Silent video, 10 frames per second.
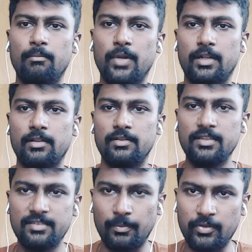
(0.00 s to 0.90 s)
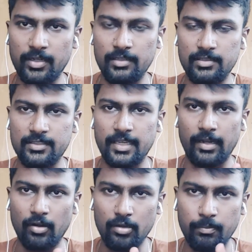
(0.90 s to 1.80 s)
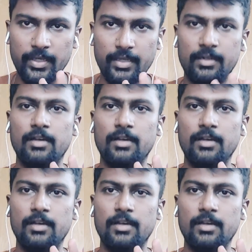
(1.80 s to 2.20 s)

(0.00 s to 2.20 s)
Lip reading: But these obstacles cannot be